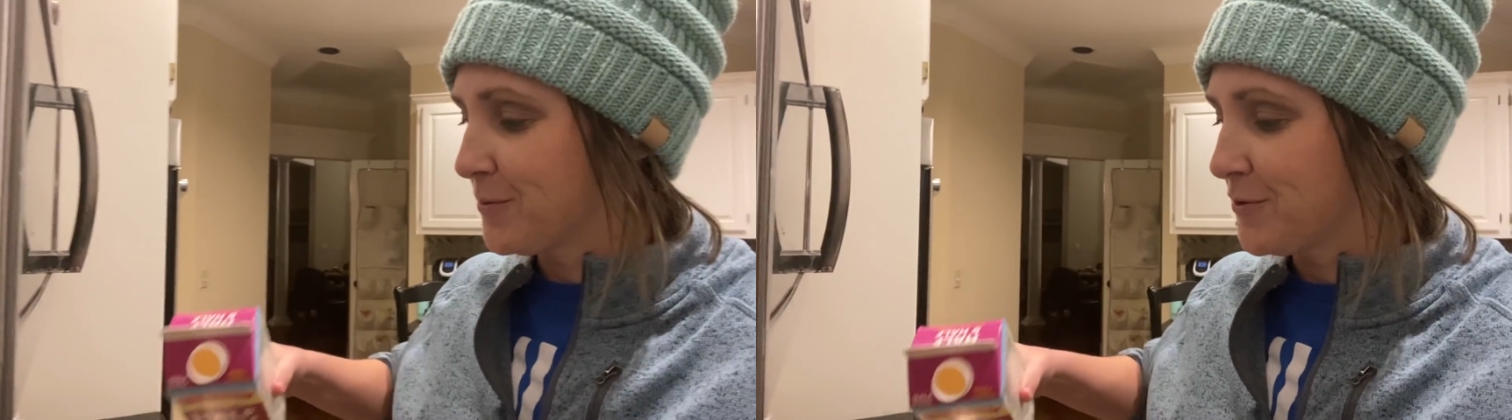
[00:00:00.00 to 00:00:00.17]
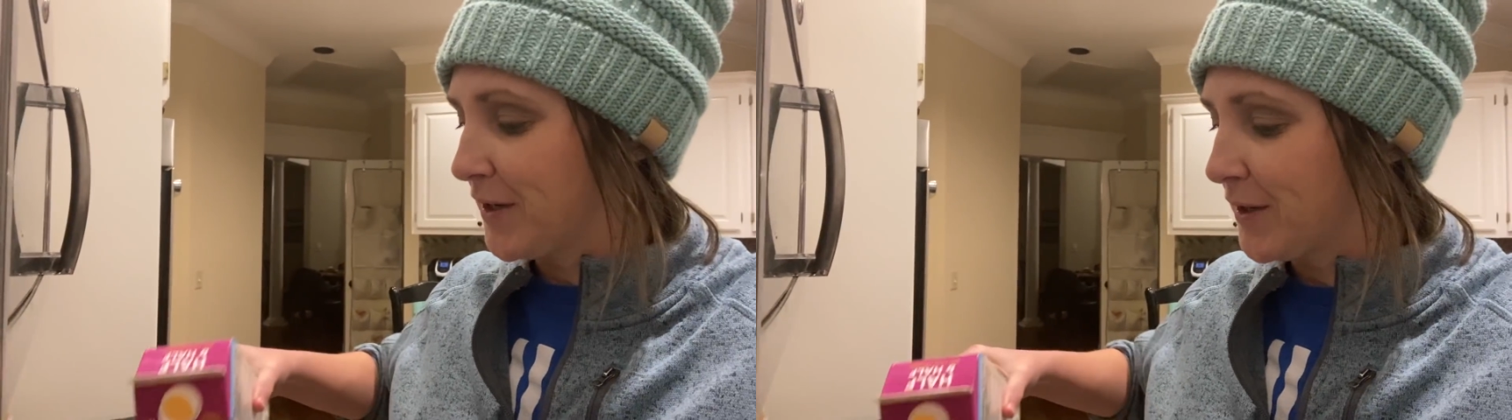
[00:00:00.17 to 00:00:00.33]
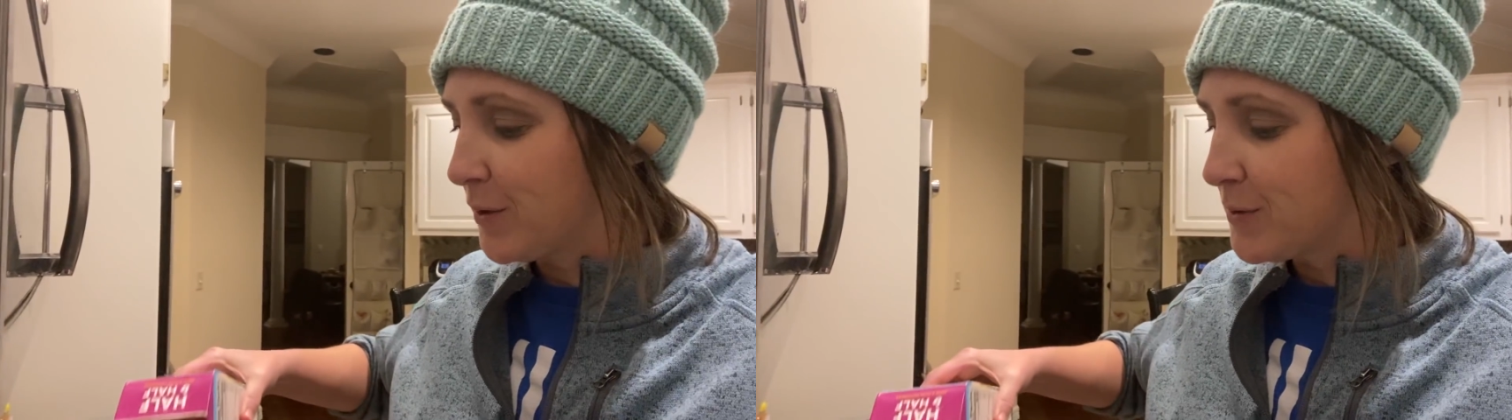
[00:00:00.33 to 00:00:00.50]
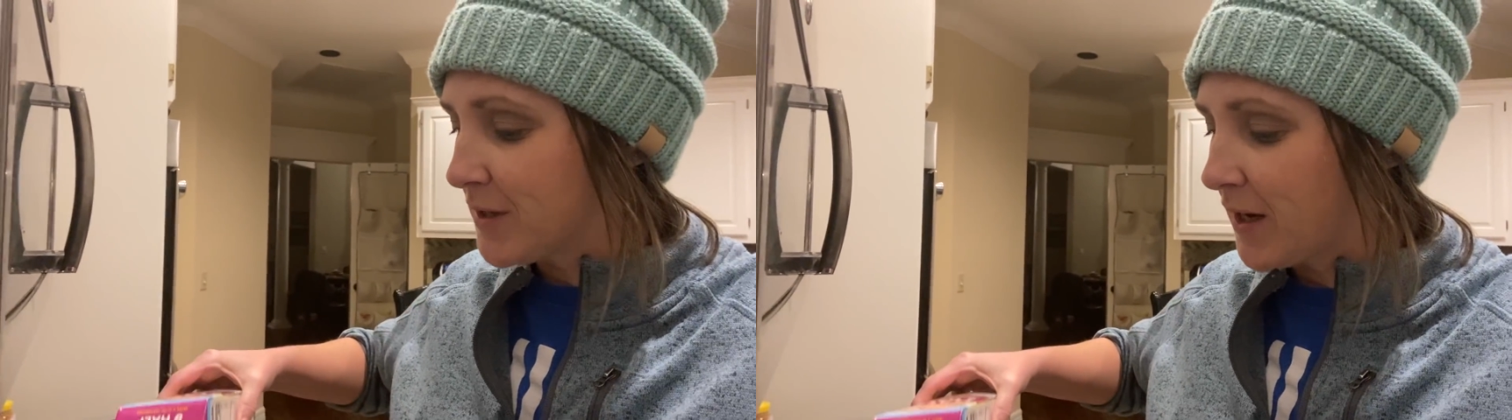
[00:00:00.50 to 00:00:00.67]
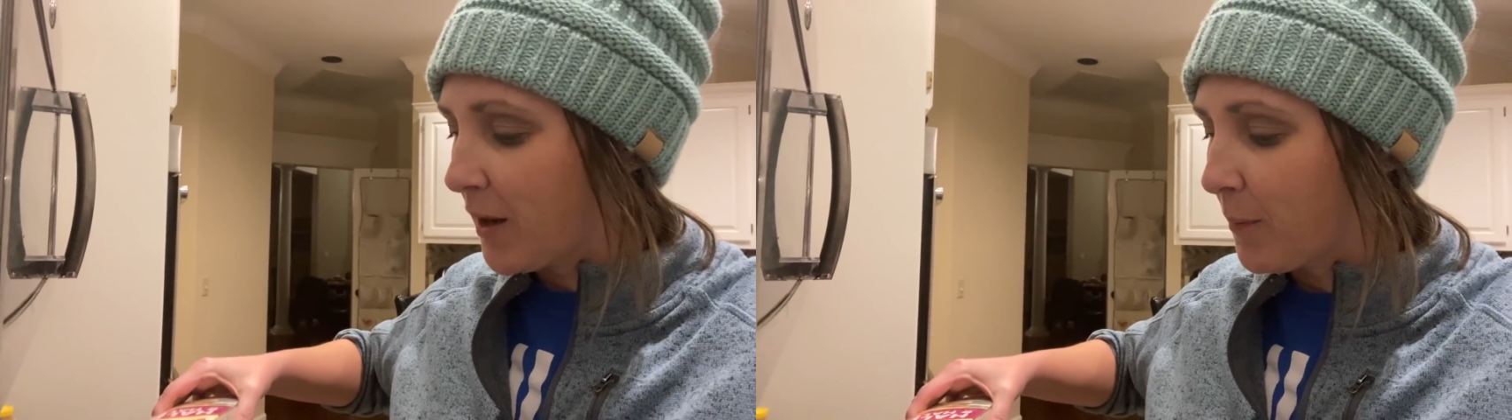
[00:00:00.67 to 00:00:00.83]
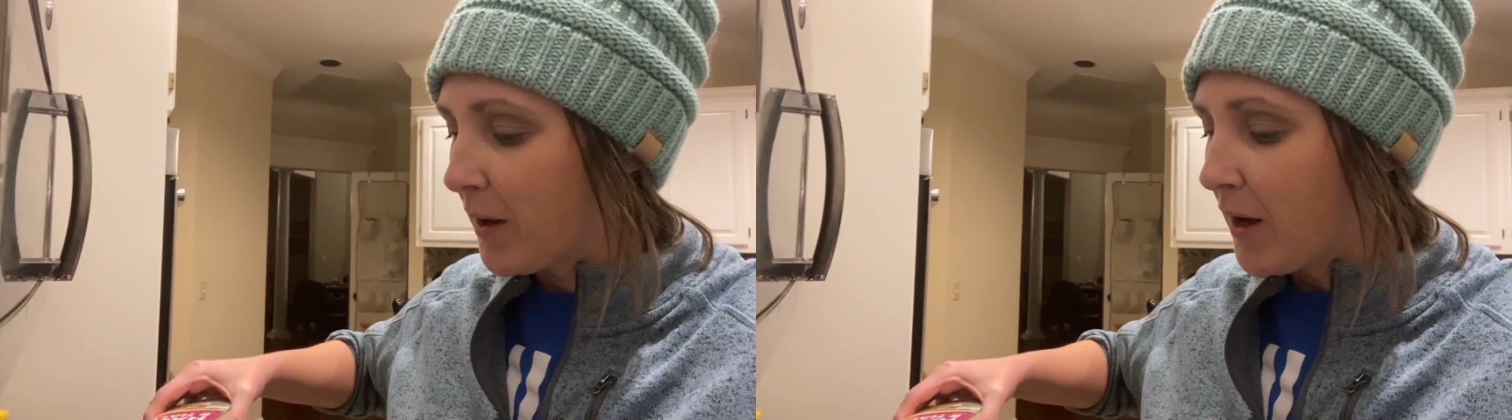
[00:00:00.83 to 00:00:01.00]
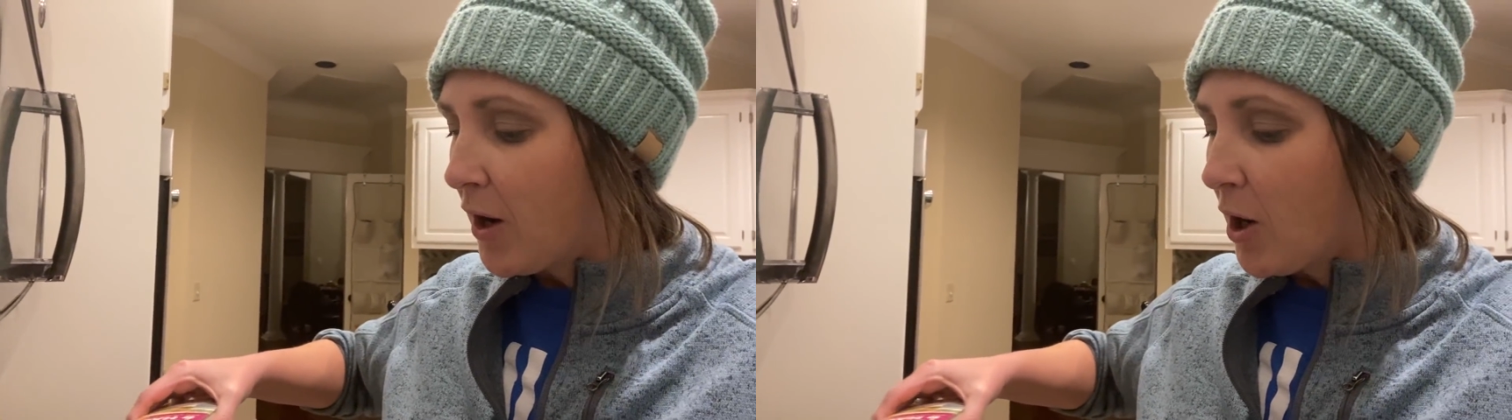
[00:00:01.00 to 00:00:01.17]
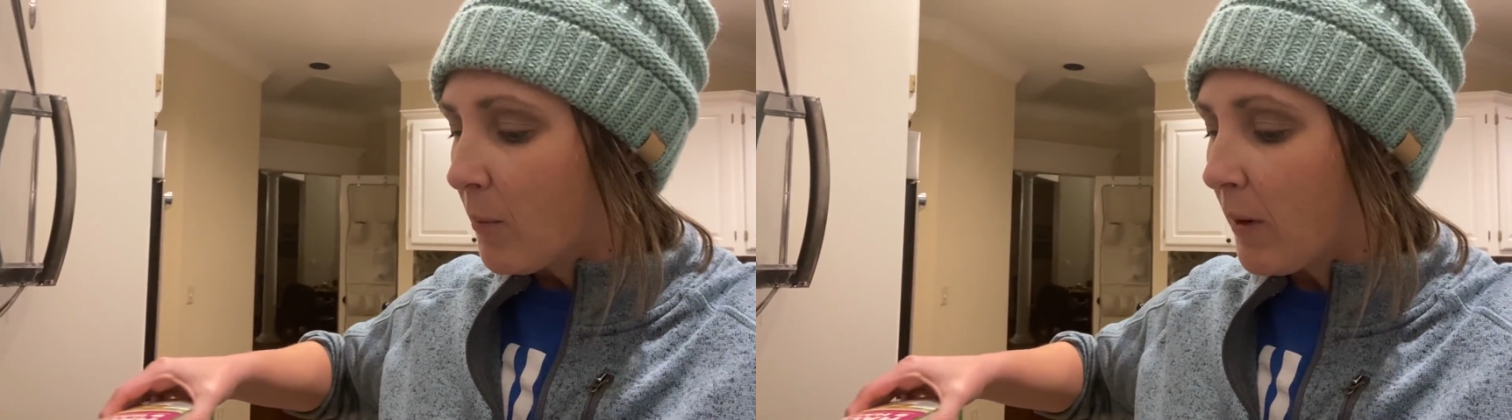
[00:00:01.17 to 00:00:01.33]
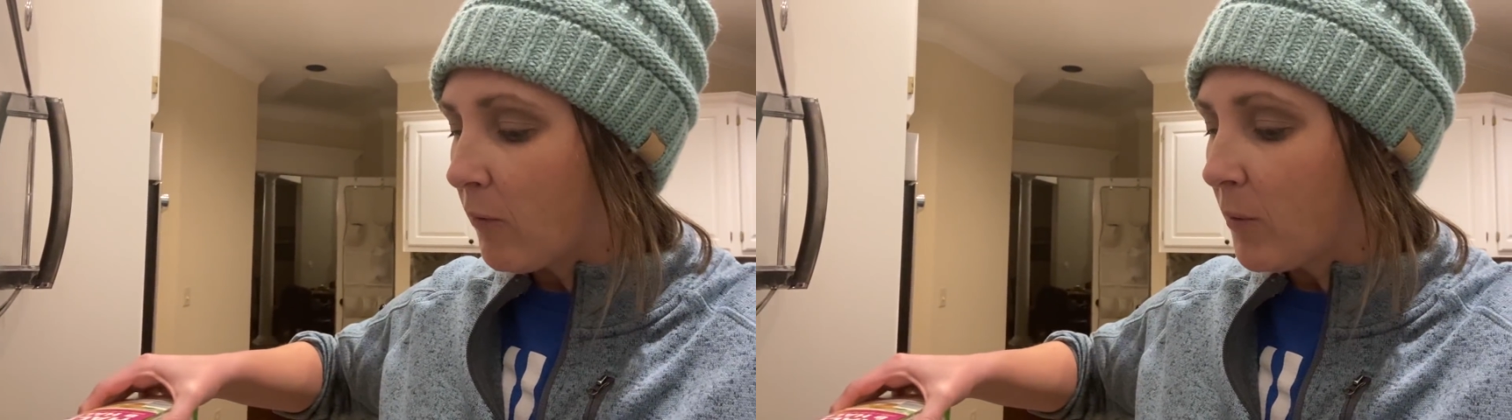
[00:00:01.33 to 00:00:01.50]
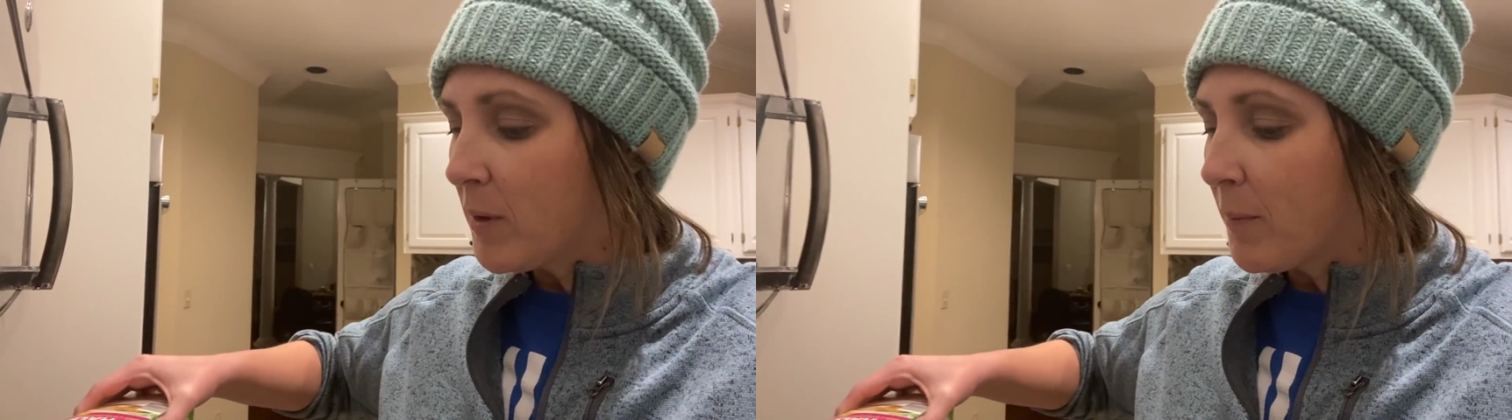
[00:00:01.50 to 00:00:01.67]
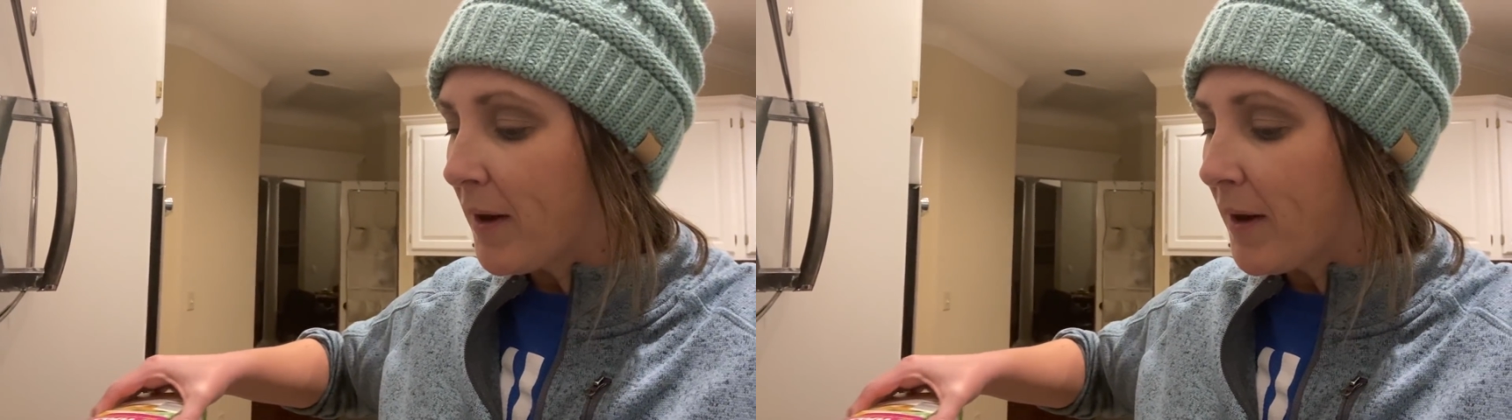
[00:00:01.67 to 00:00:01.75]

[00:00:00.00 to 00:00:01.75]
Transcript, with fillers: I'm trying to use it up. Probably